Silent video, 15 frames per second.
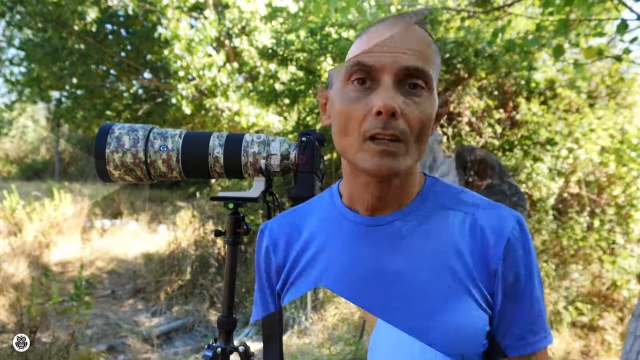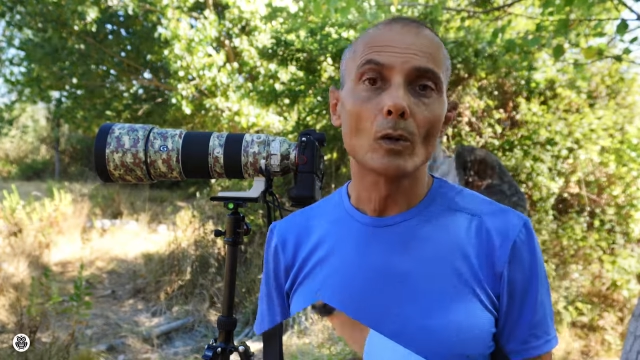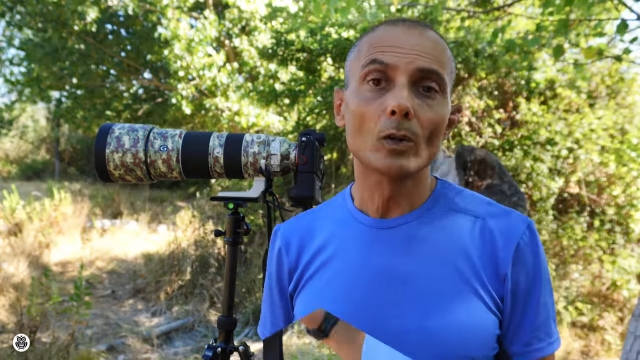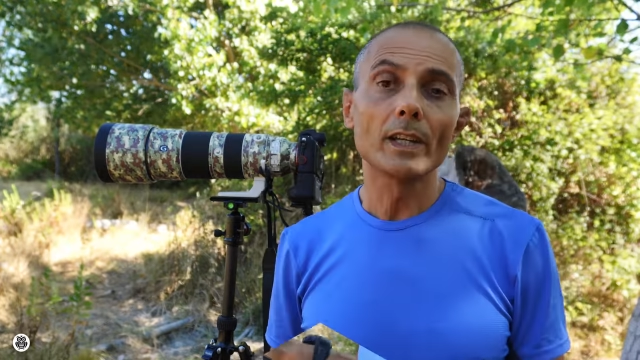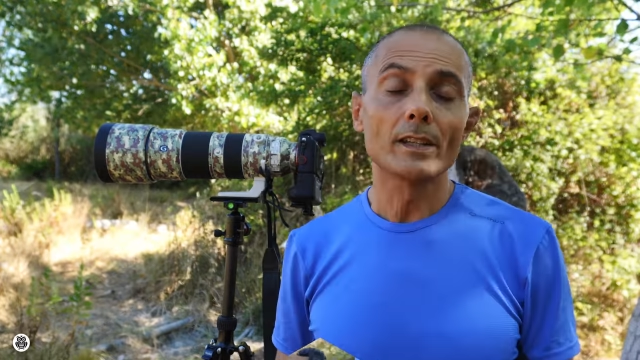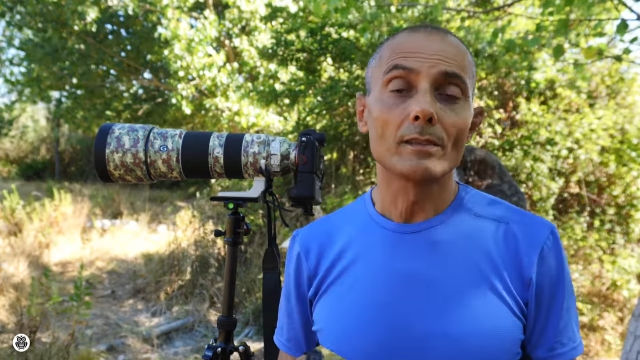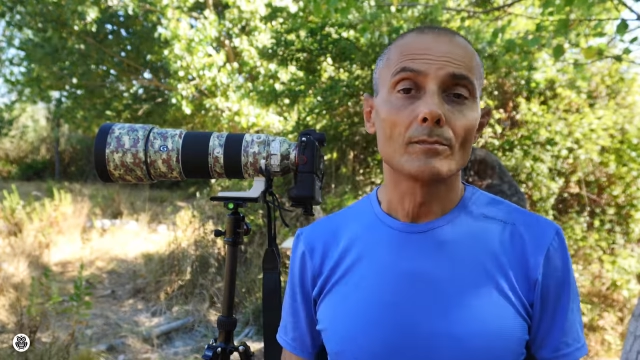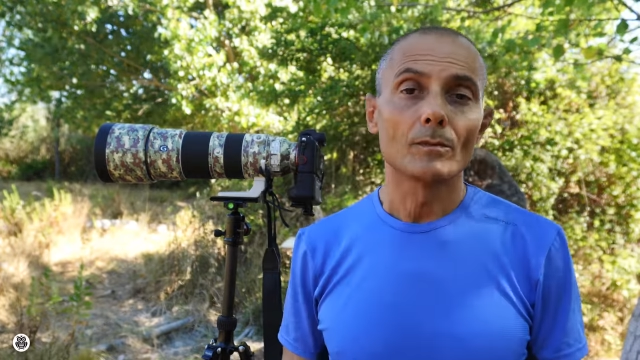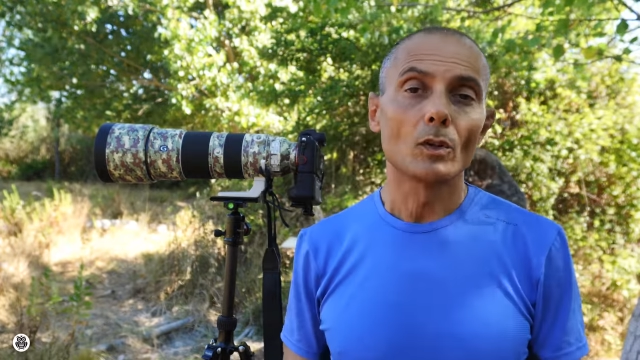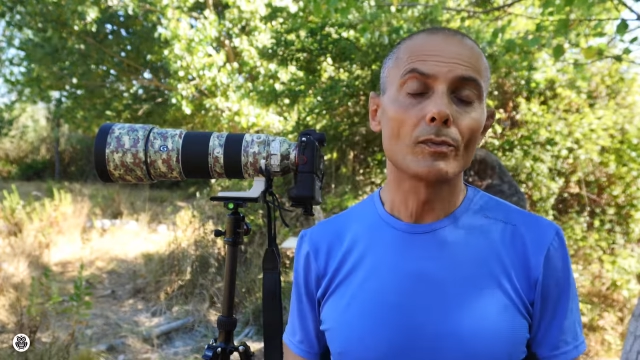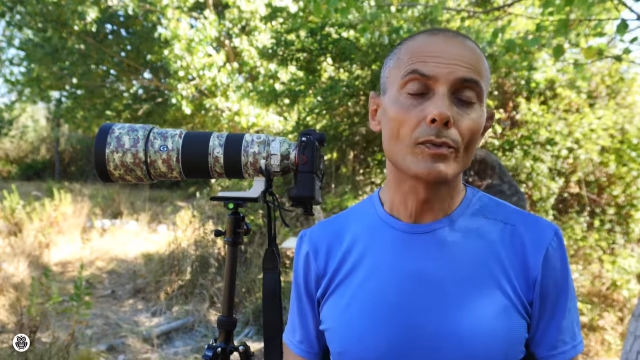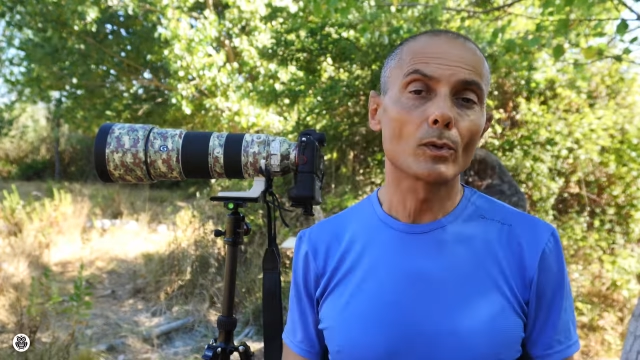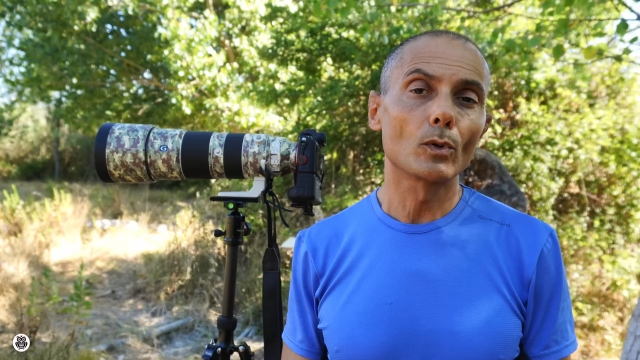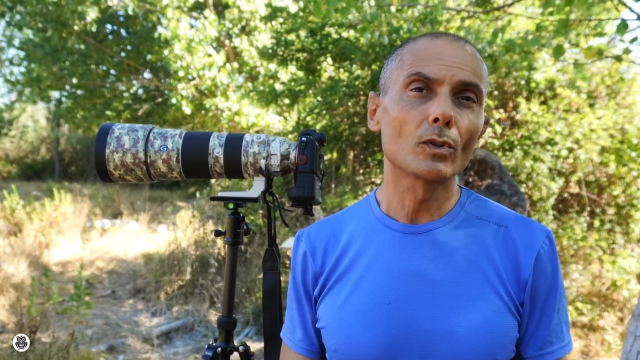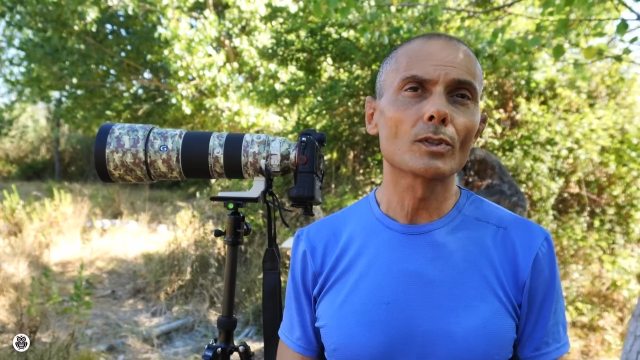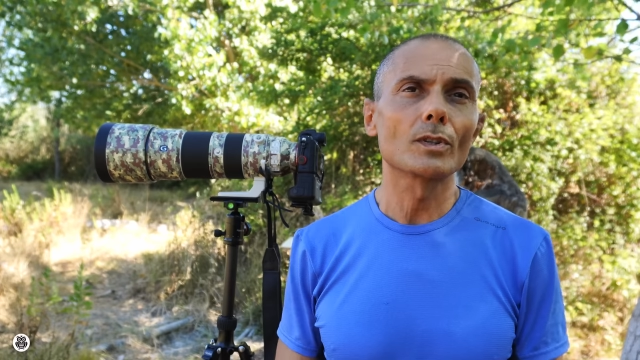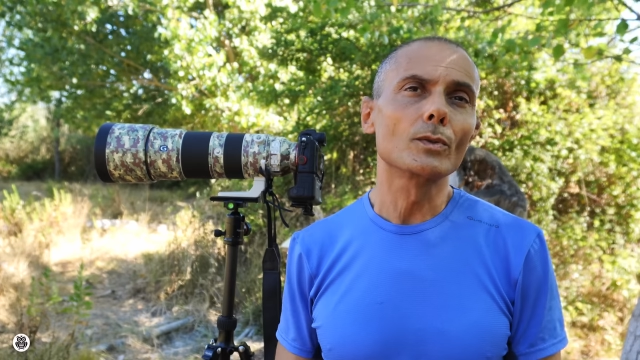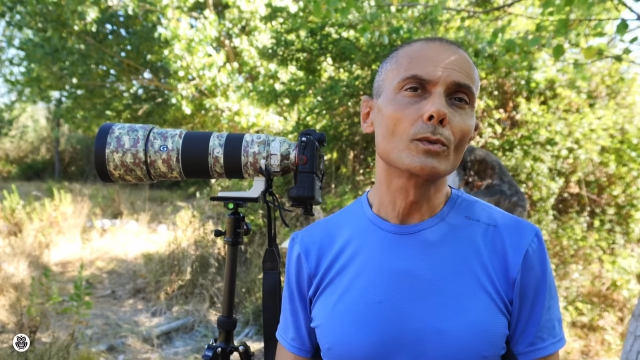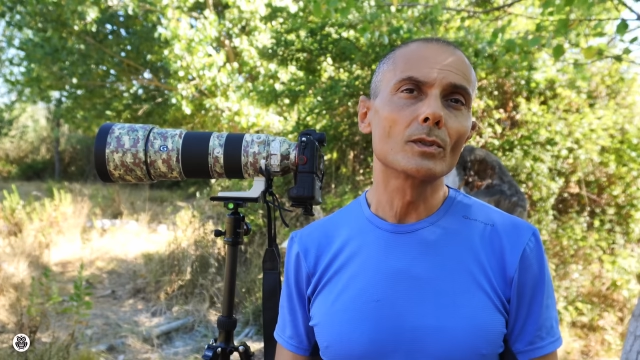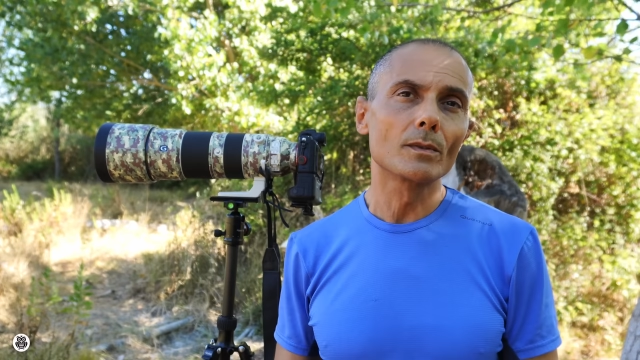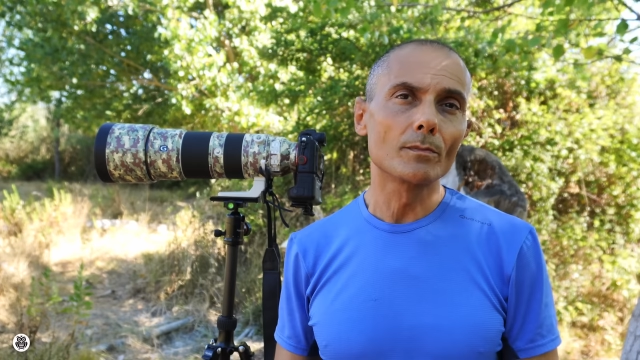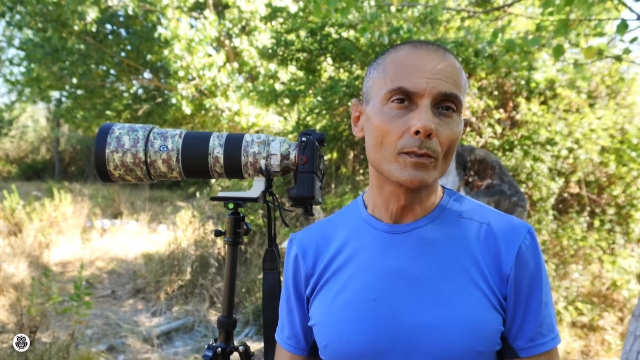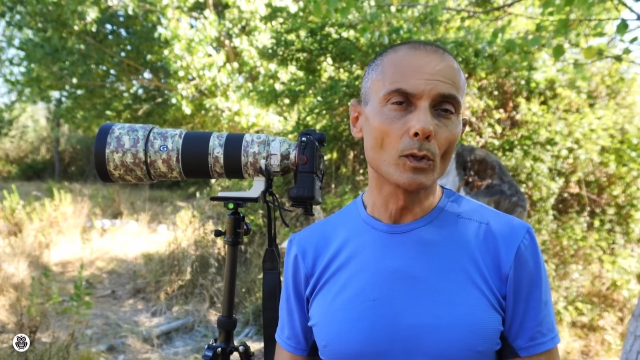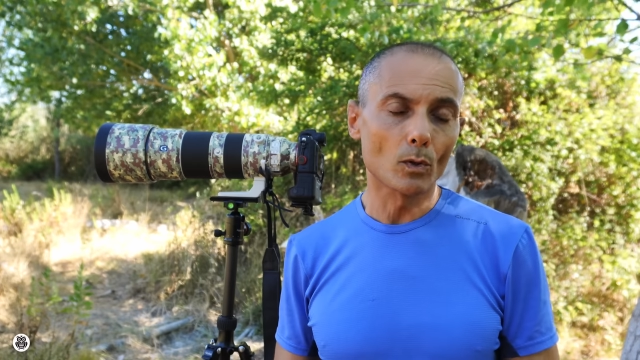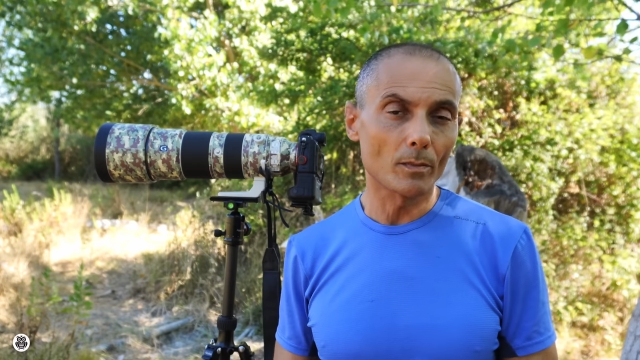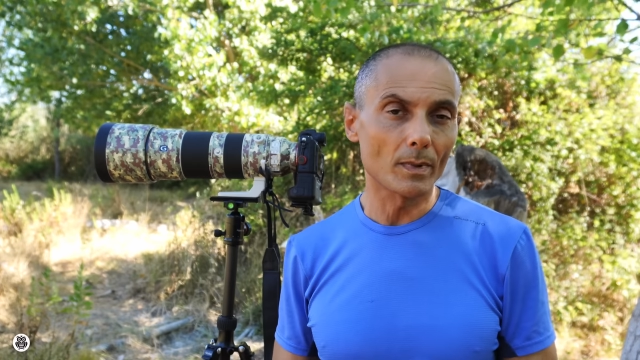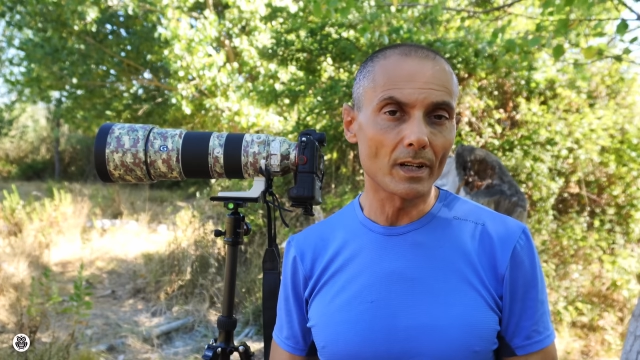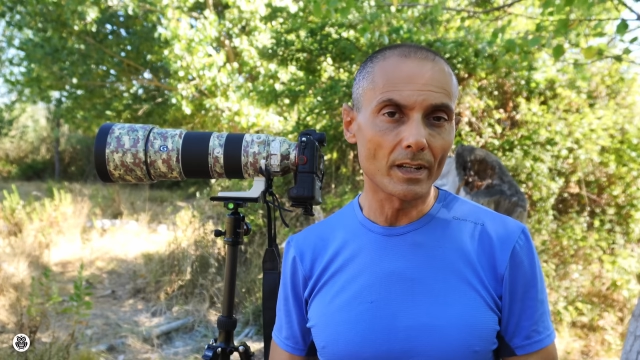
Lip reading: Okay, of course, using normal